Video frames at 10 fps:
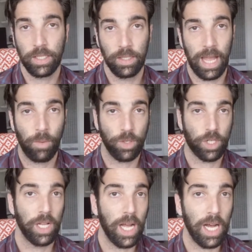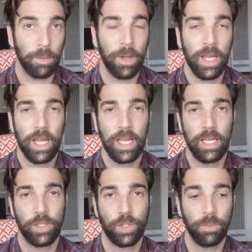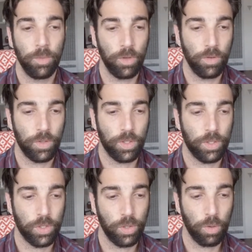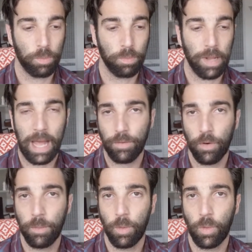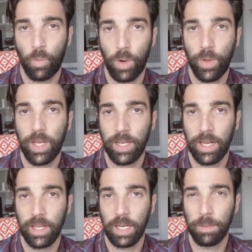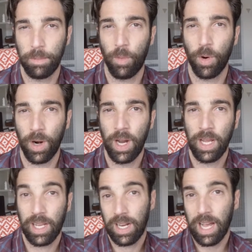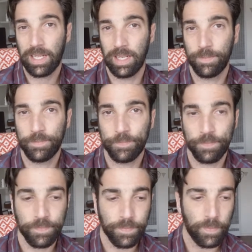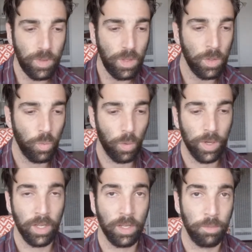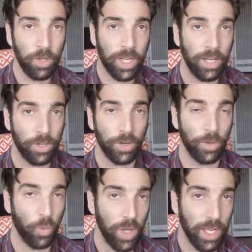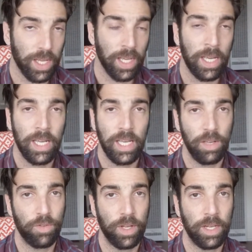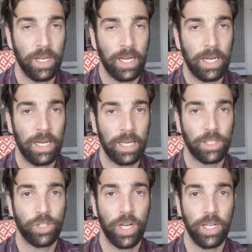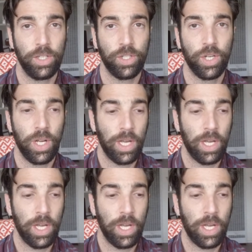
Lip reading: language club is to move to a platform where we can get a little bit more connected, where we can communicate during the week, even exchange,